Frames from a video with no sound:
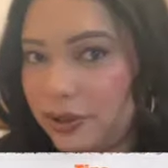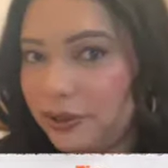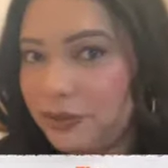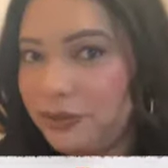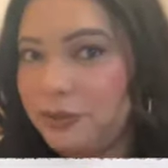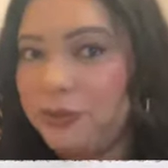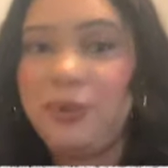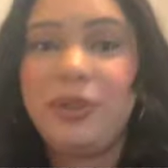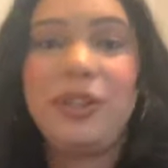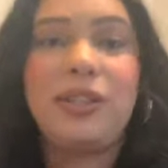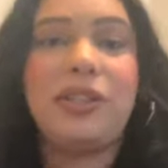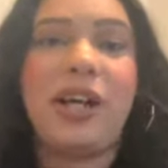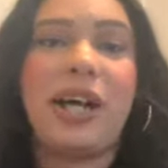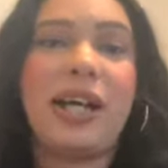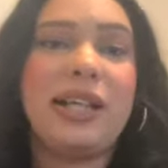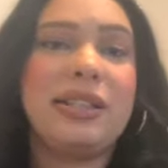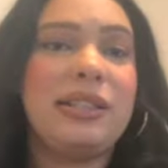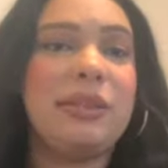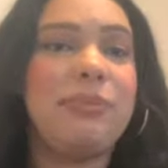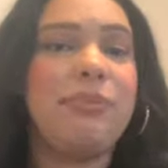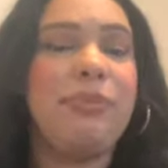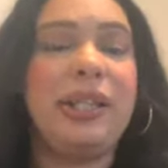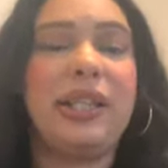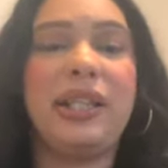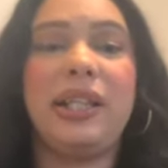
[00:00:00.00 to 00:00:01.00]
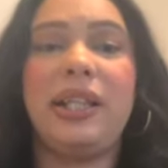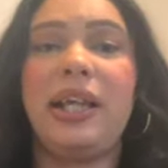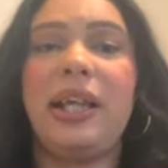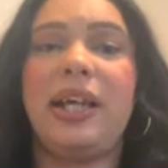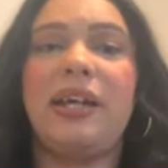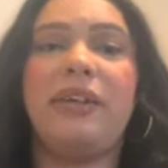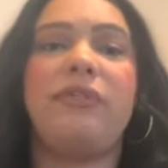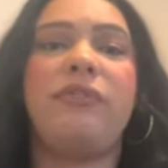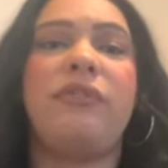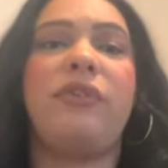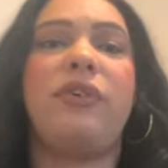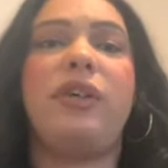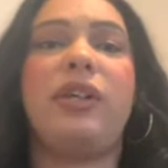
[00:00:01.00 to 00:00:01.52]
we tried to be there
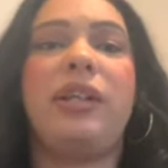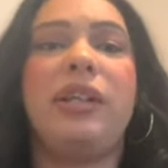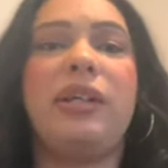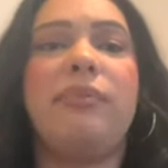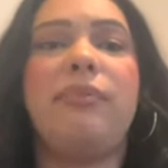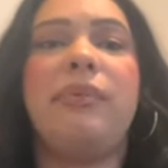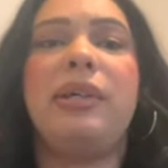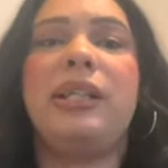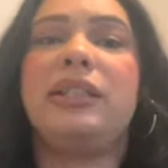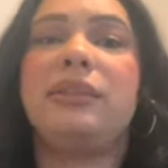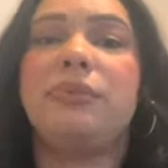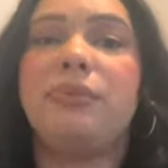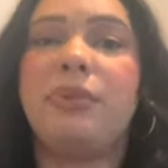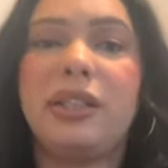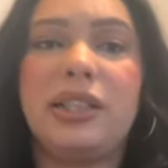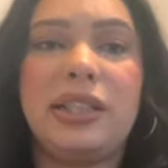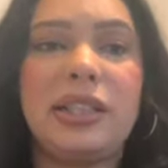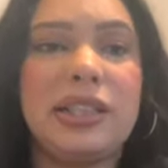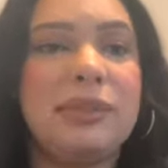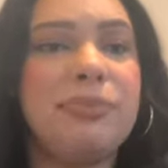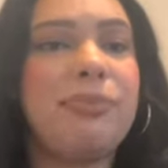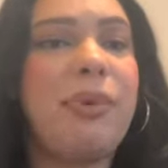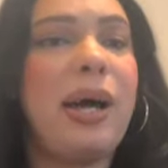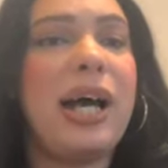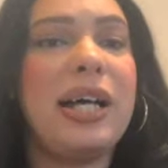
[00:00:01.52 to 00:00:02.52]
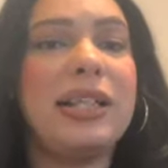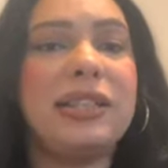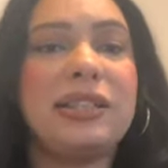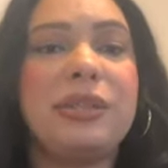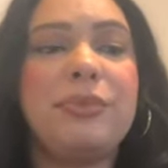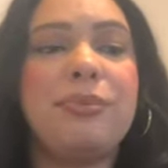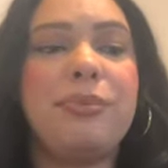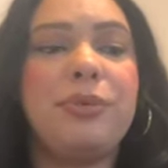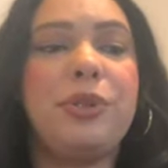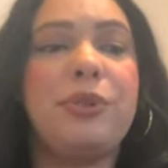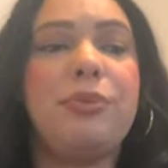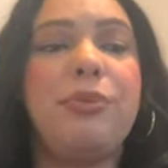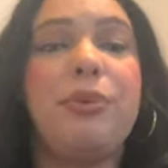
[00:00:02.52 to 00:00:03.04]
for them as much as
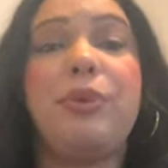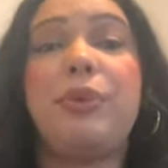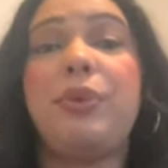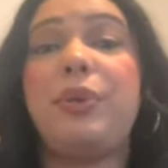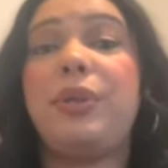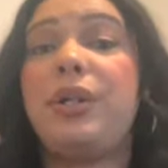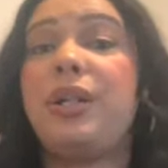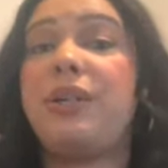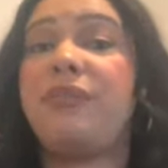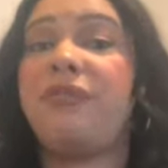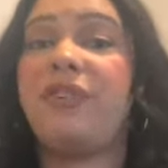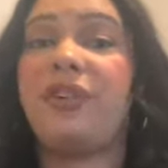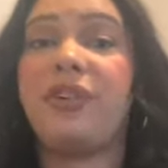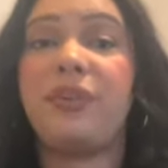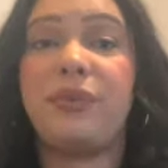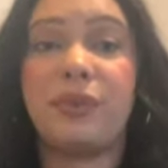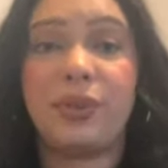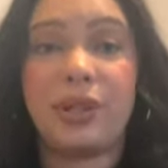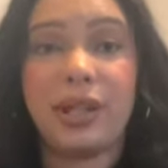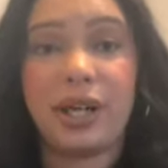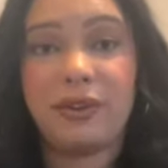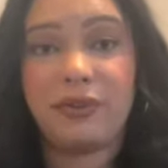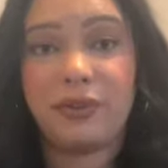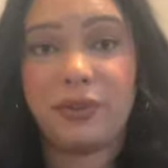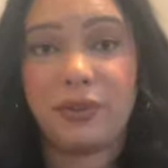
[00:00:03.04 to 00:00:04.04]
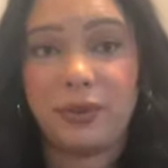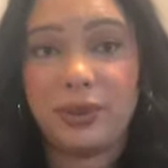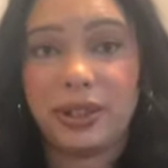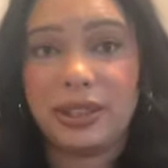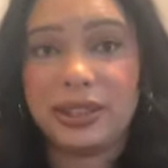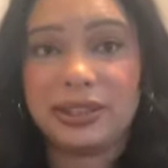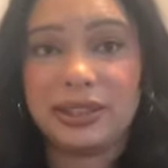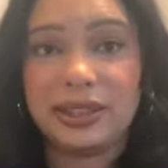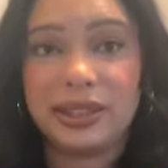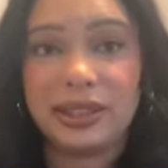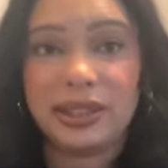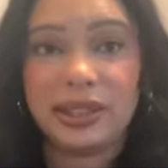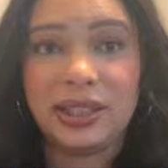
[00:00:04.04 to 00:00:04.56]
possible, but for whatever
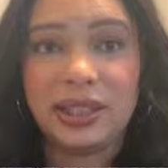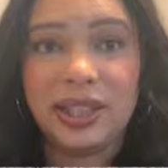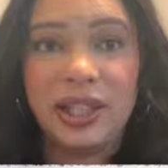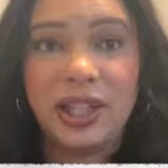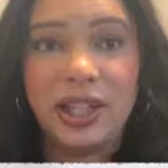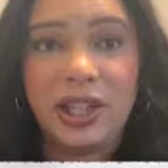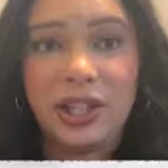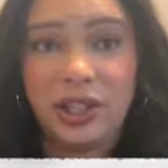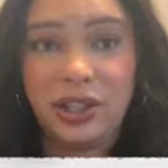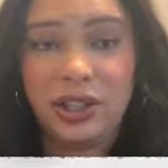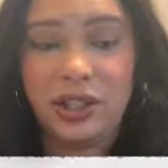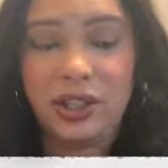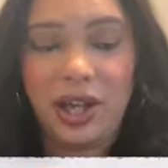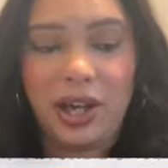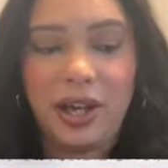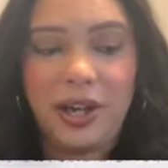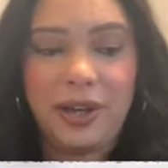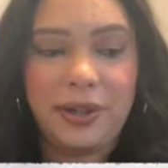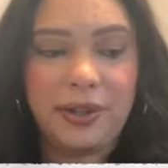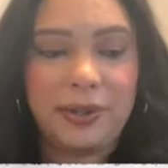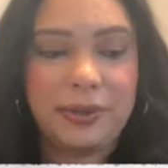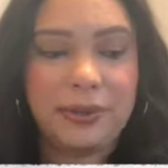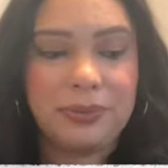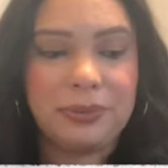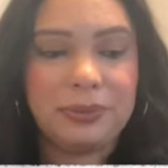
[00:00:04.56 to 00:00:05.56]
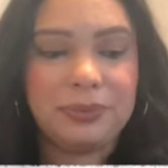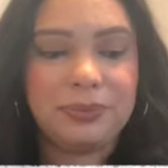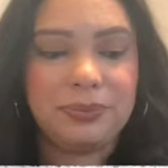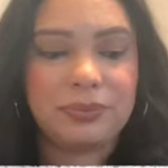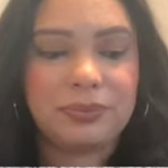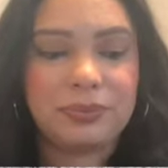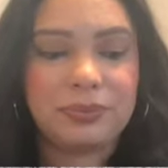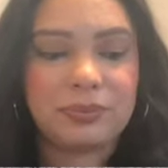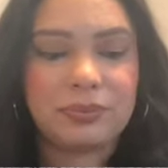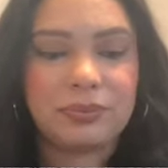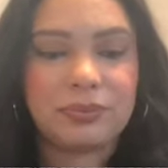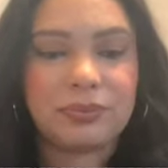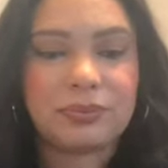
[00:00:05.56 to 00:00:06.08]
reason,
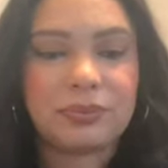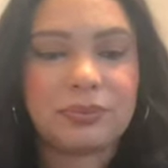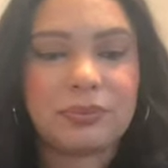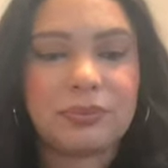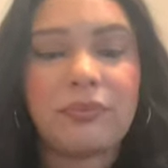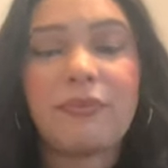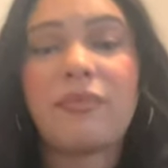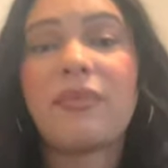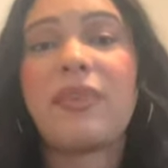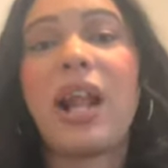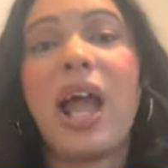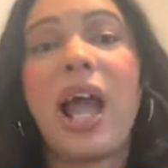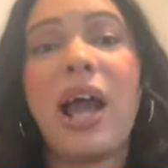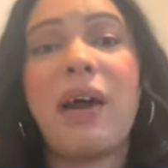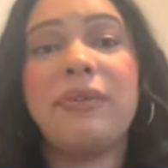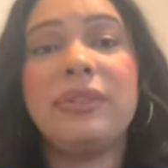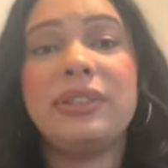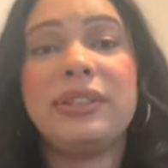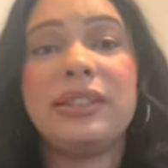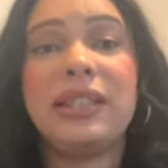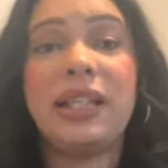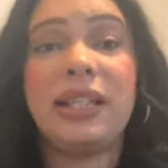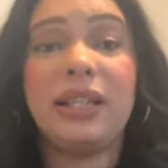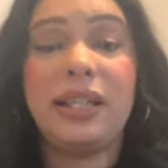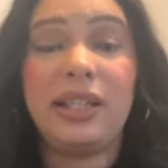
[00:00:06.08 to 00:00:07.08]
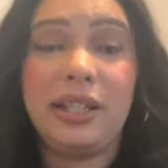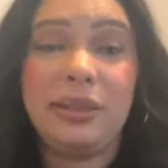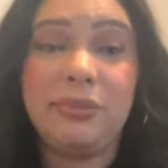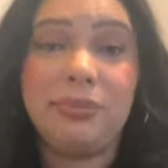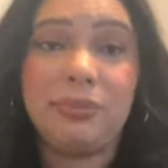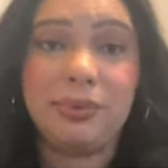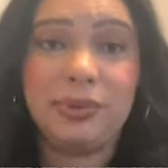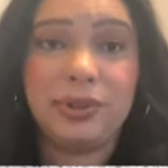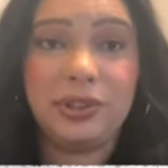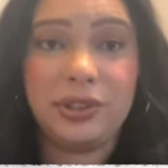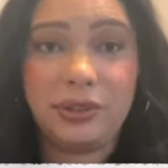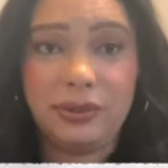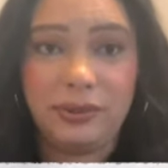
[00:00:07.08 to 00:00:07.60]
I would say keep
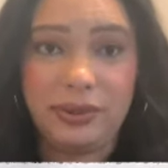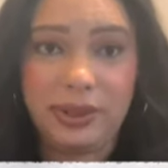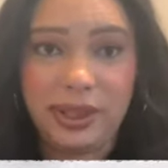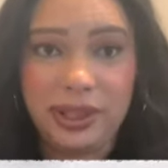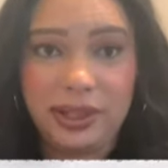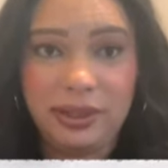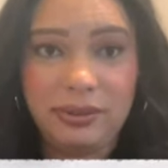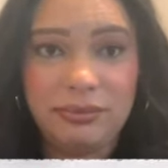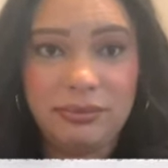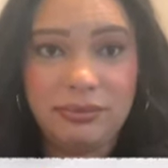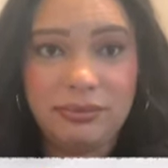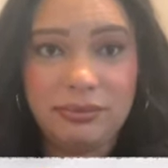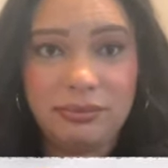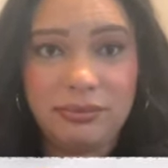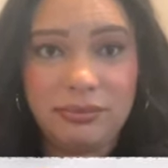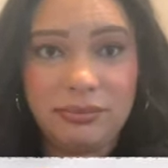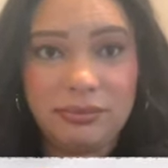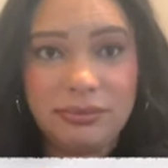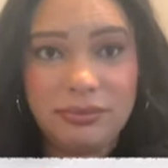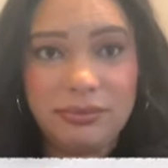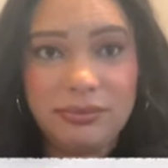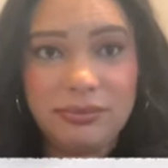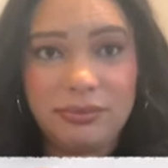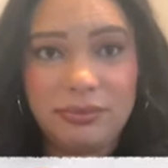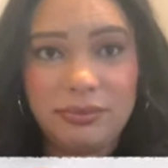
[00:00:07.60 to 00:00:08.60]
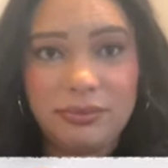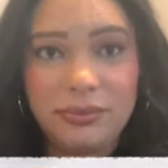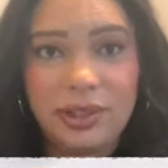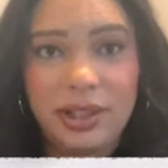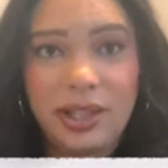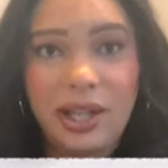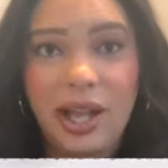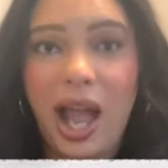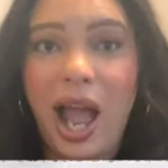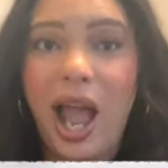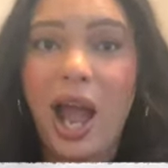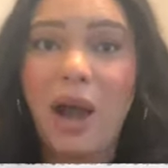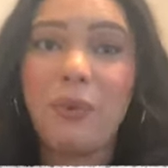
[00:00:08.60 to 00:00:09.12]
doing it.
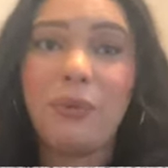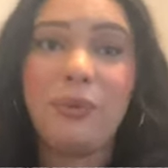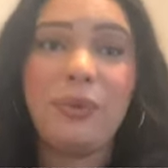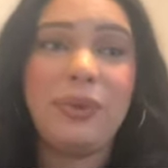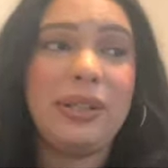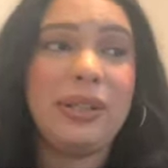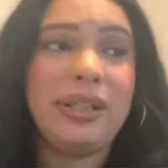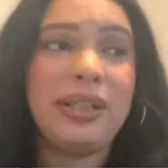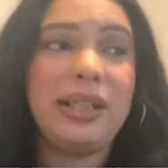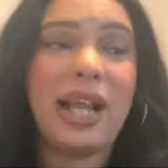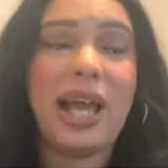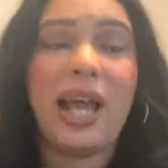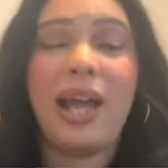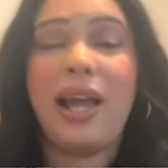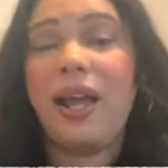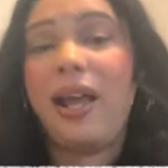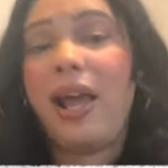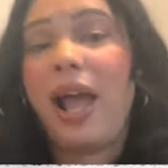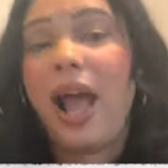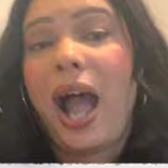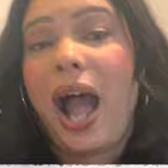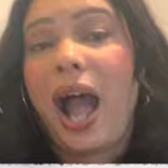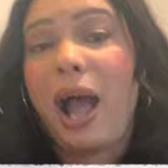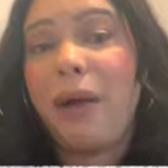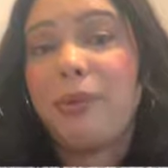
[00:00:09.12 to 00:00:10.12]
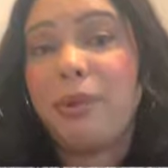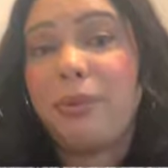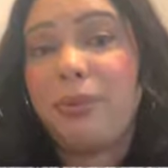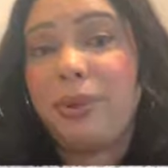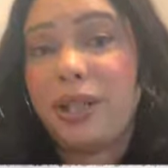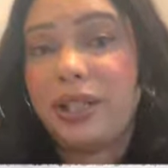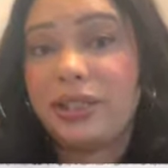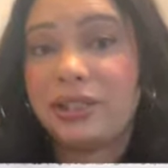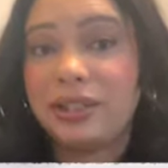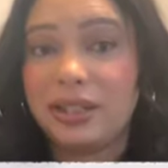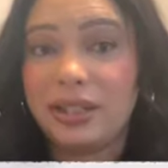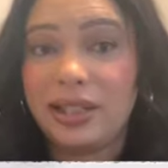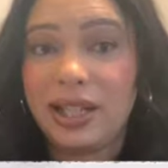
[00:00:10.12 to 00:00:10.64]
I'm a
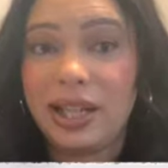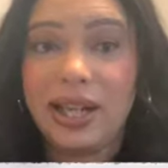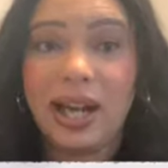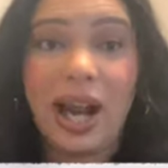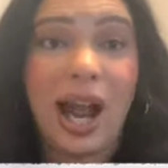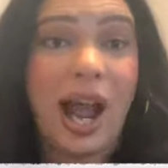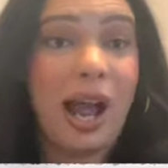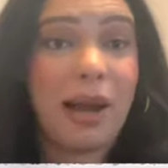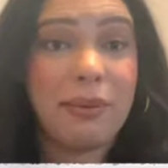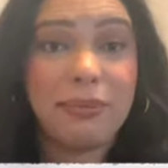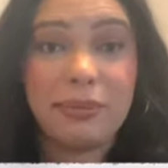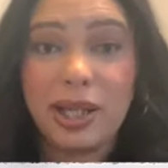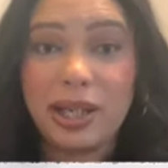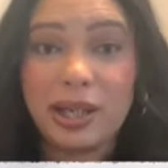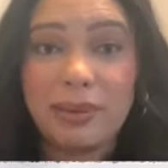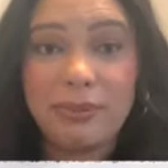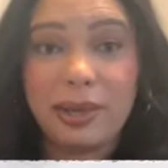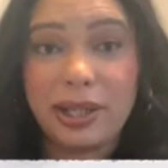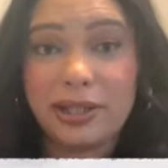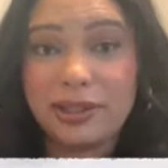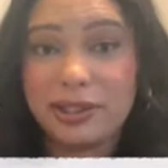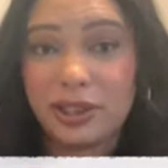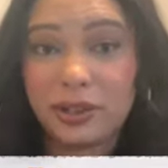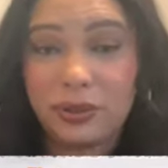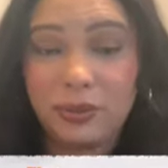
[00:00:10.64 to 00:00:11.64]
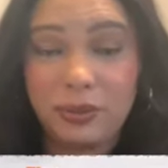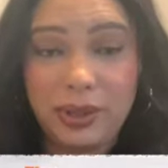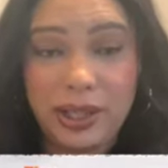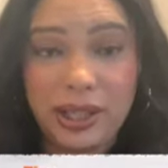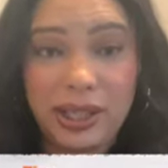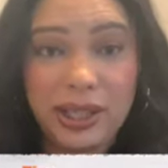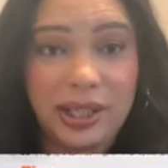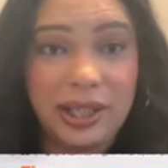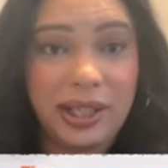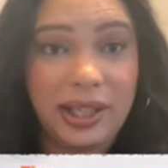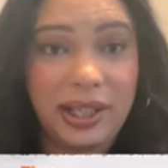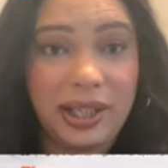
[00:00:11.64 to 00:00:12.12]
person that I'm not about to quit.